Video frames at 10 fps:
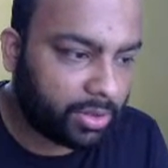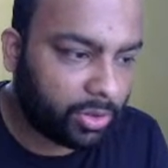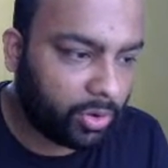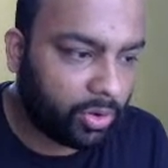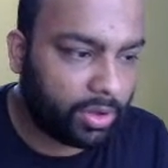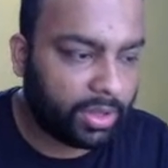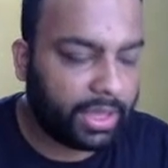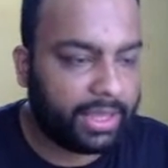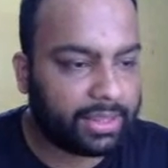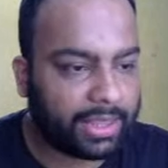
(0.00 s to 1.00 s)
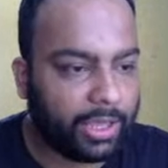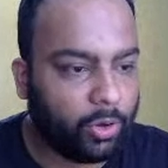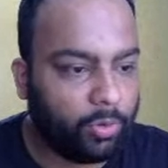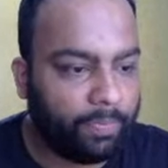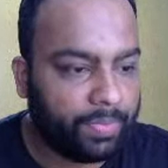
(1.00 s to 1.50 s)
So s
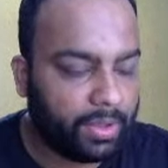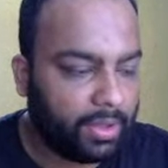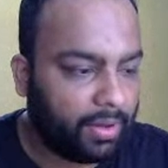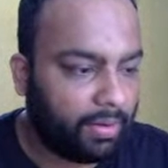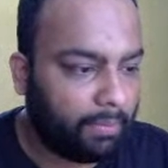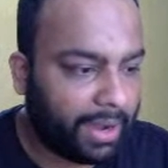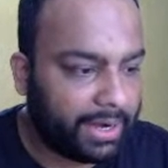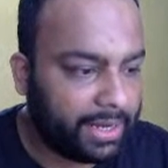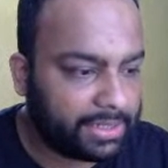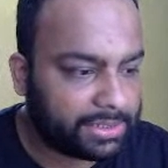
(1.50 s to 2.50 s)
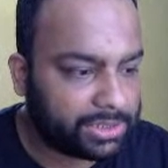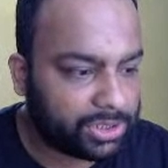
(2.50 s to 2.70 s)
cube minus